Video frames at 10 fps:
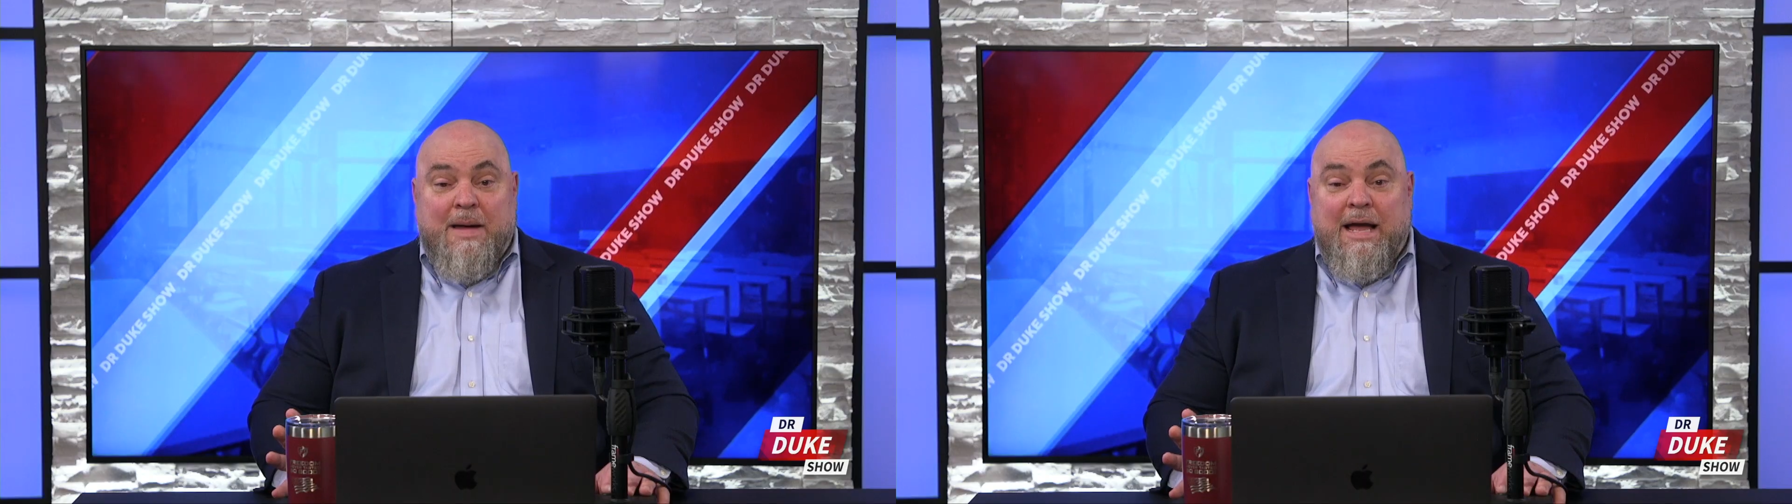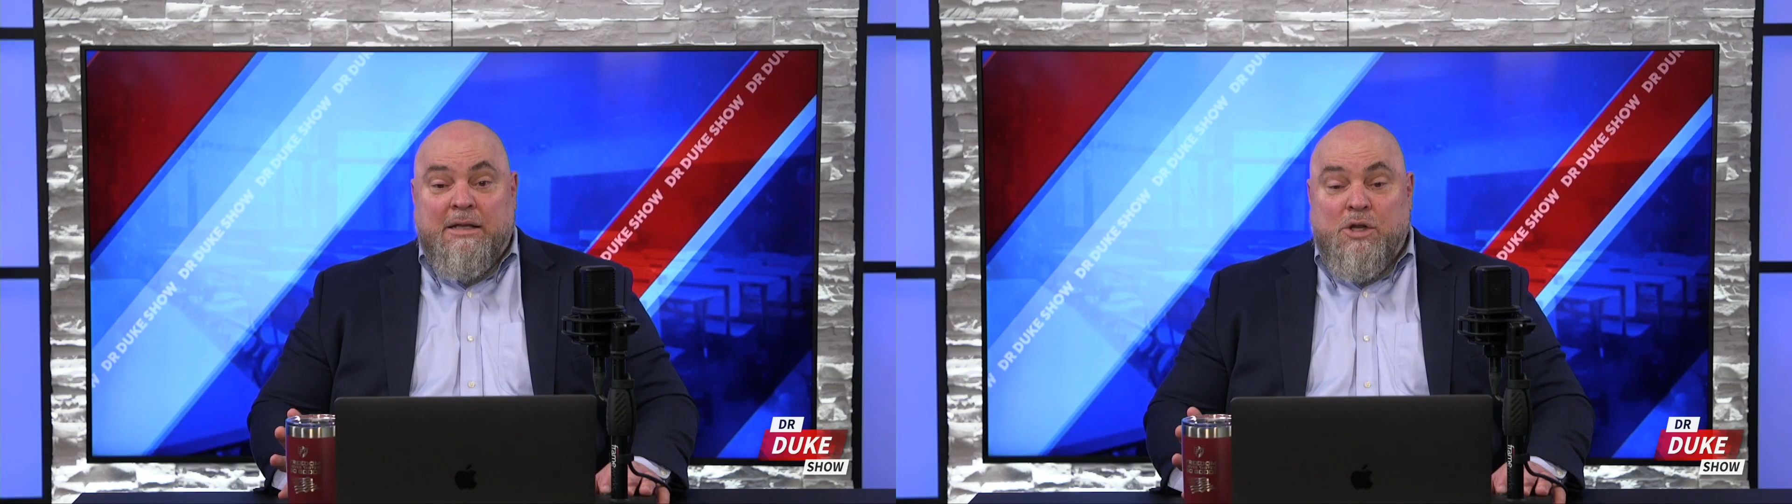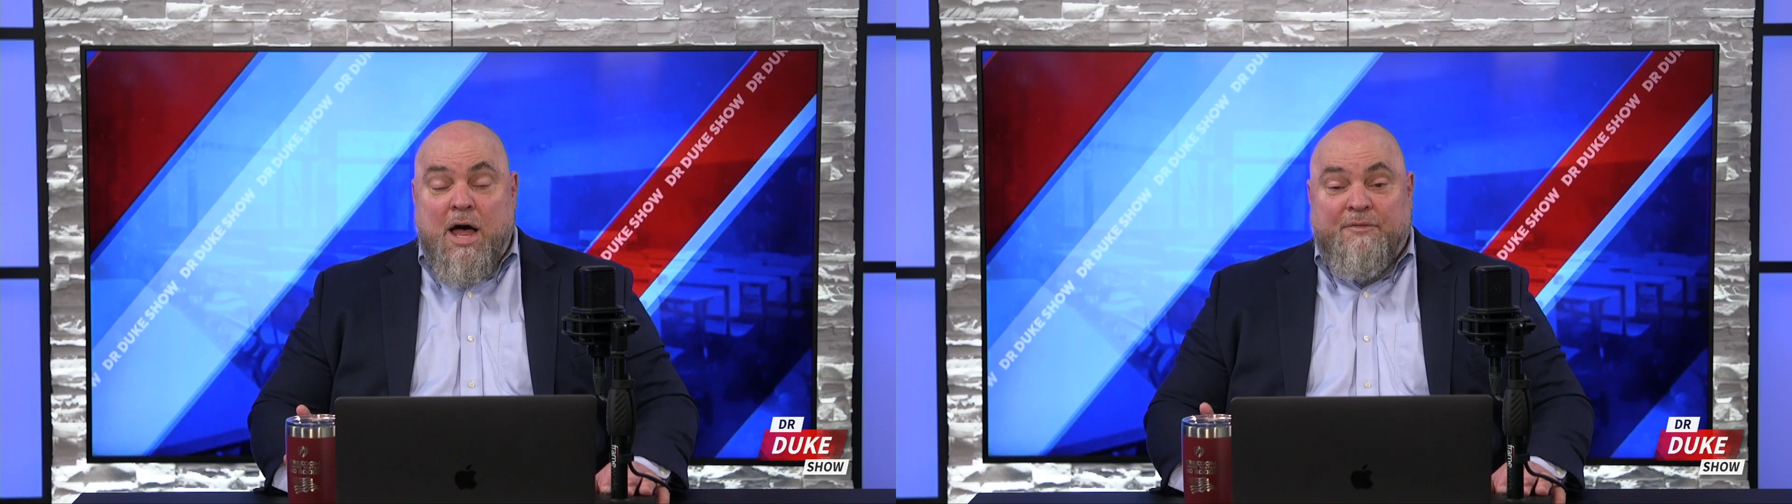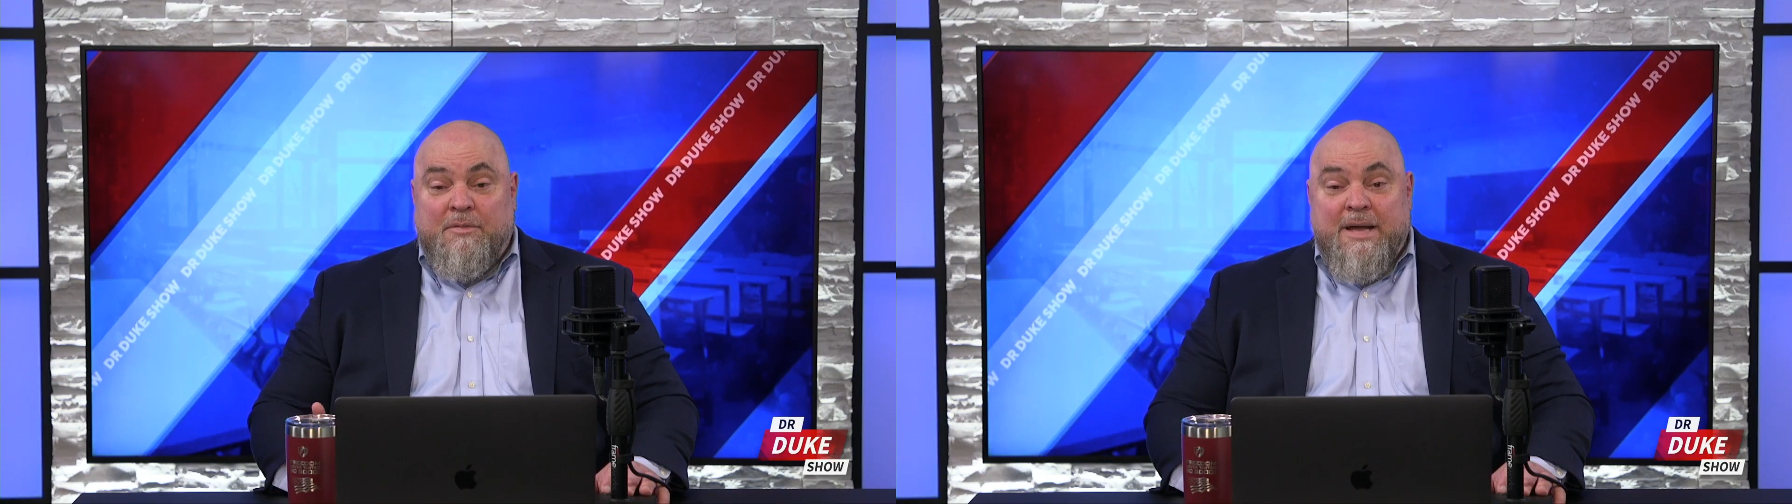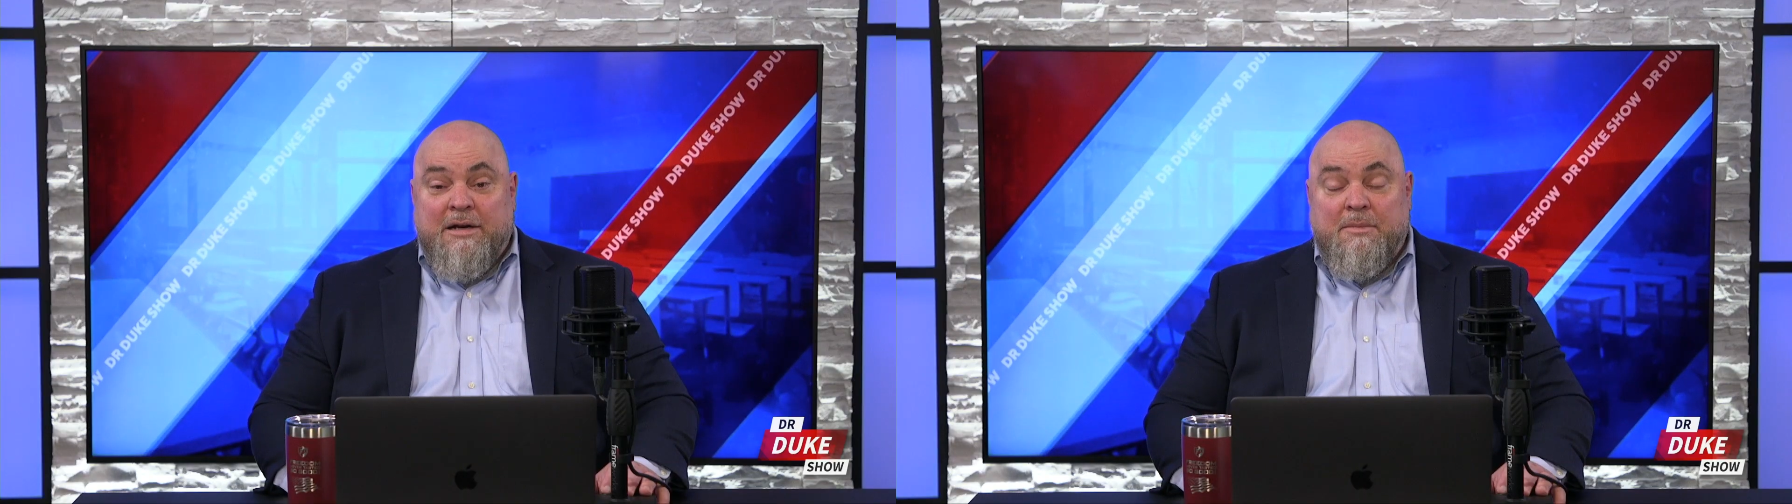my a law
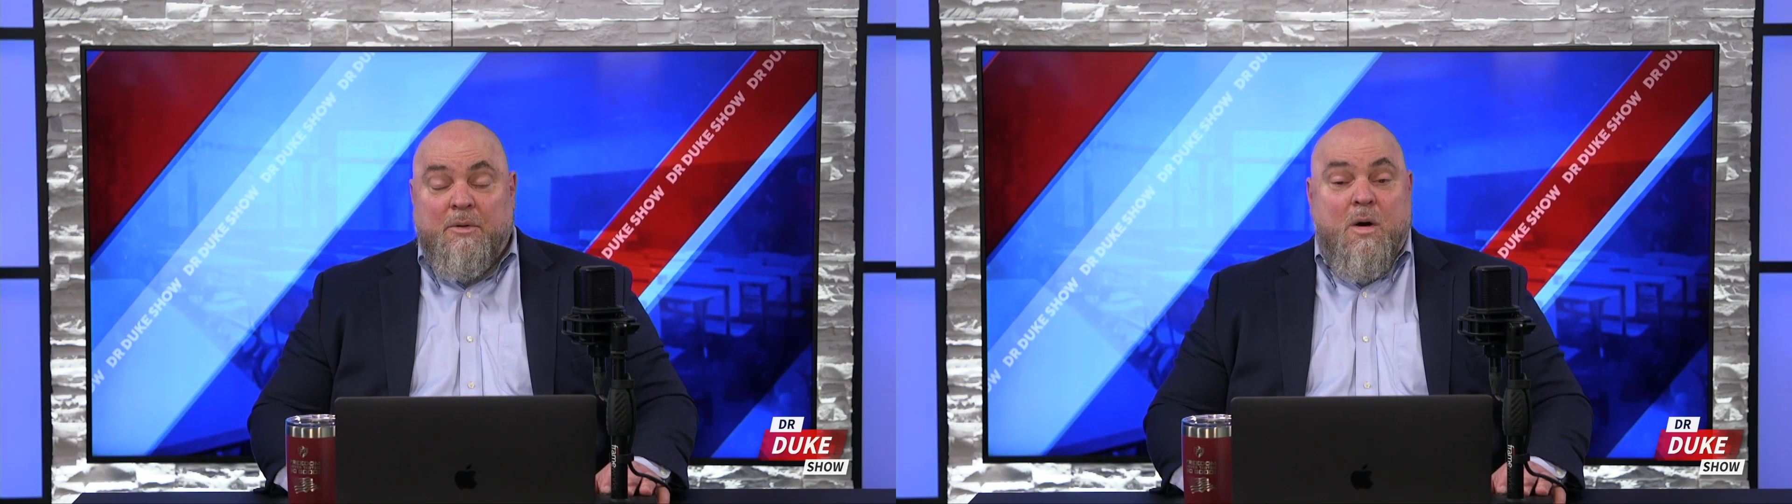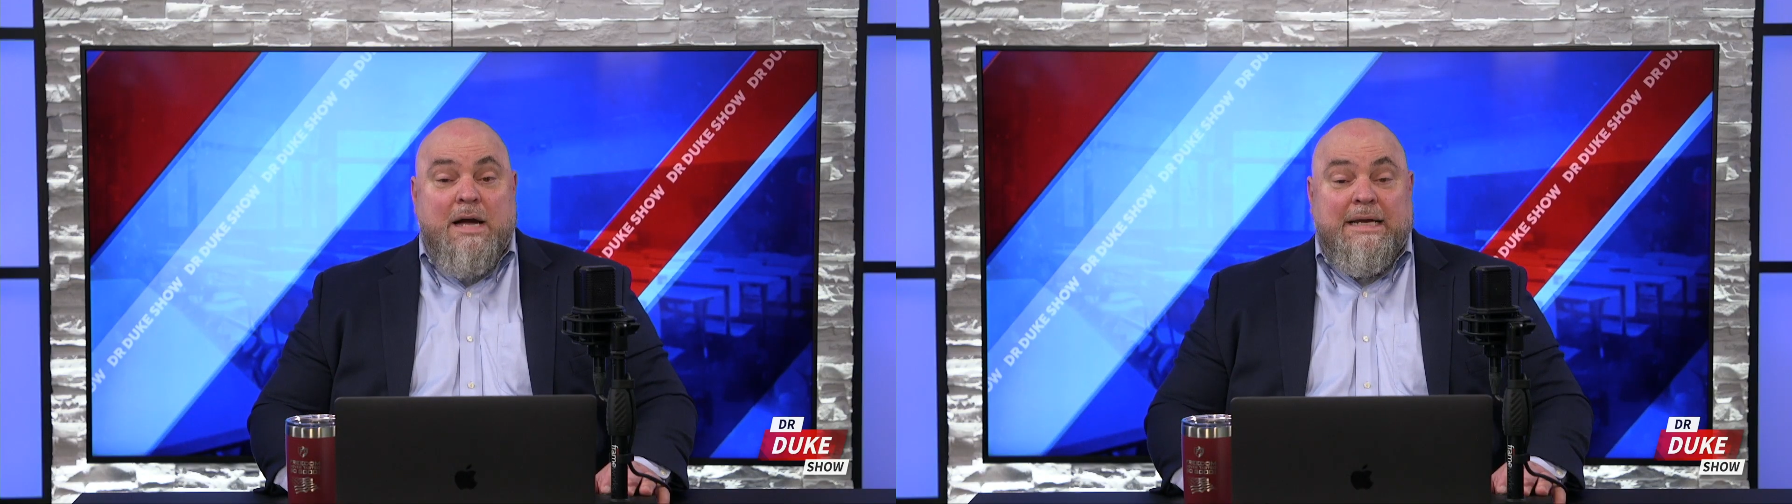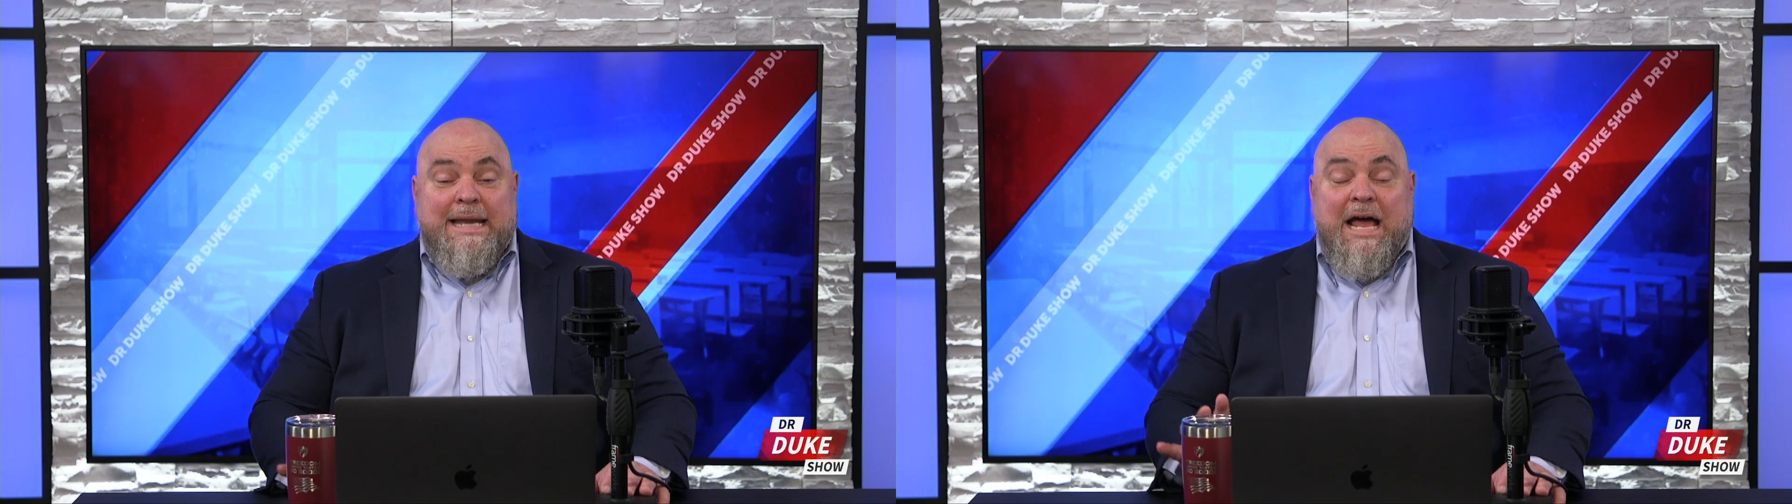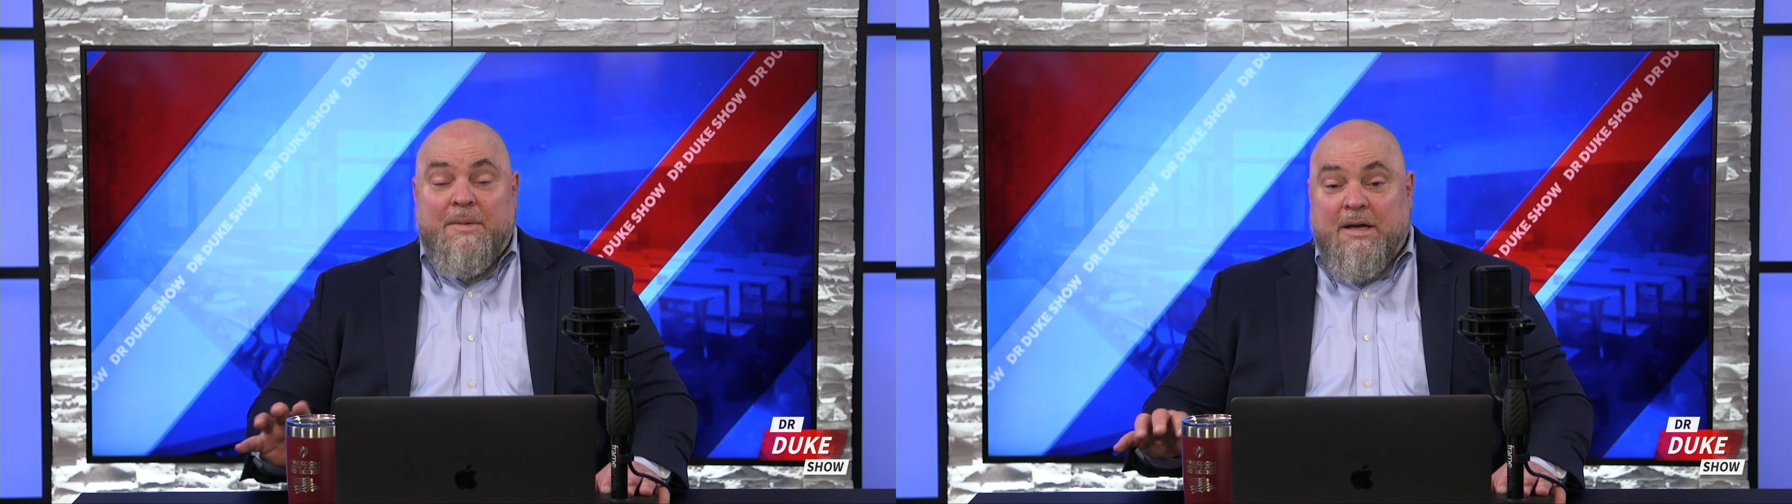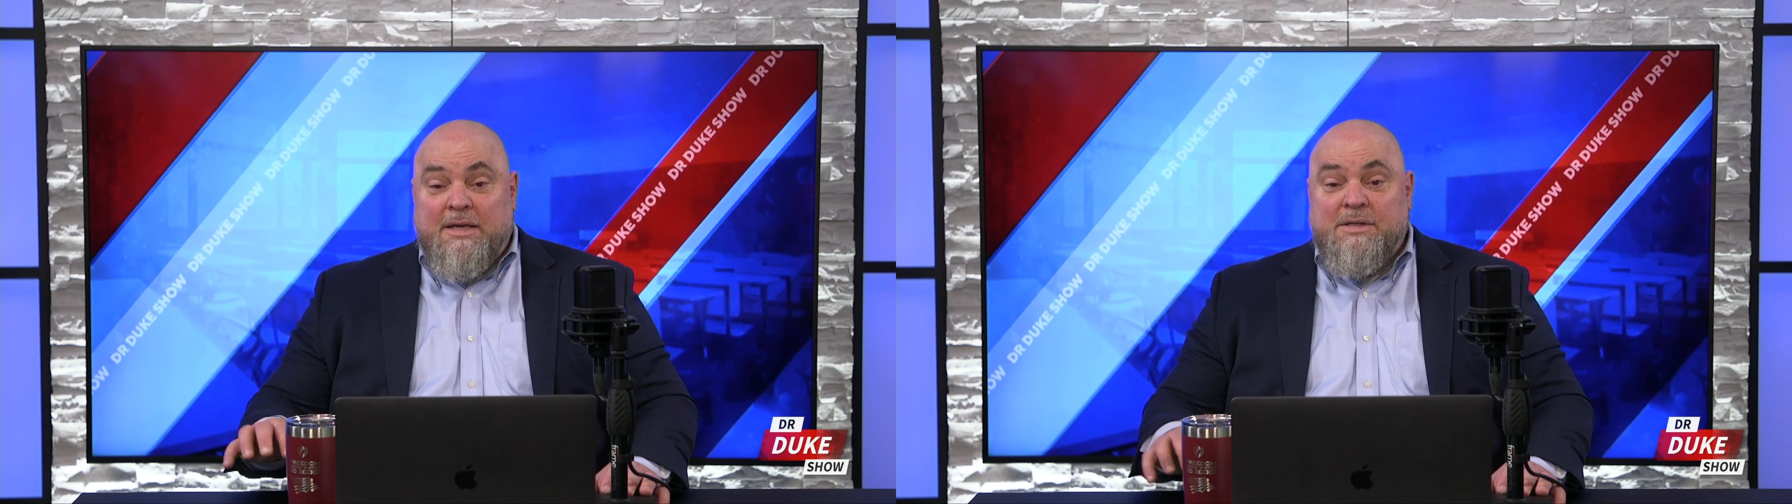firm down in milwaukee now
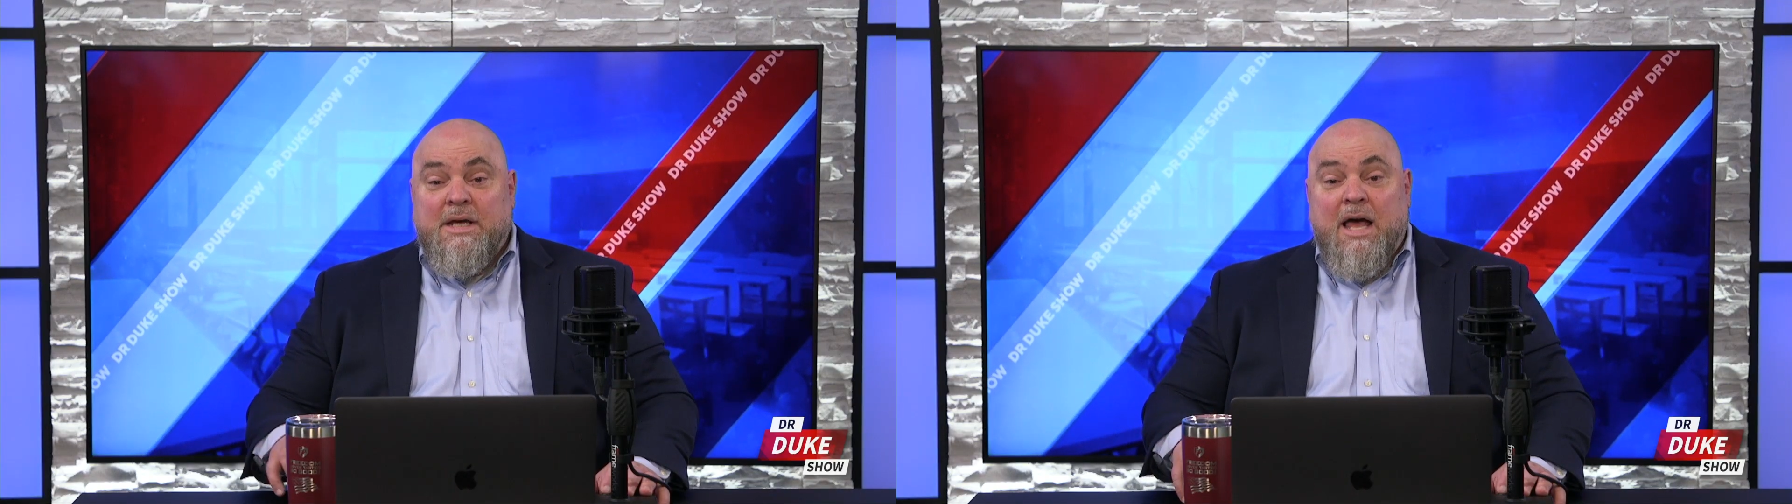because